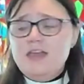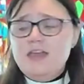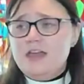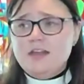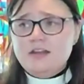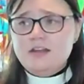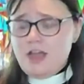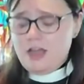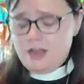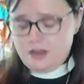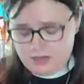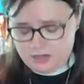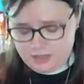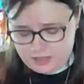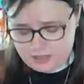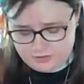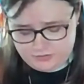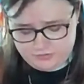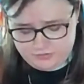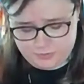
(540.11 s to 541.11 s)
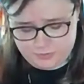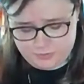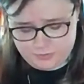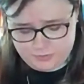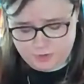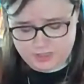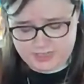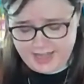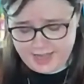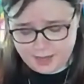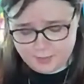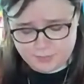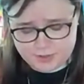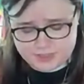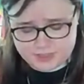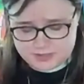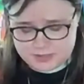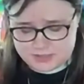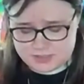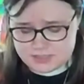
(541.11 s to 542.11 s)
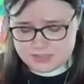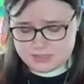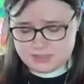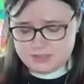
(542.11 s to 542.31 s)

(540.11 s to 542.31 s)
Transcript: and not hurt from what had happened.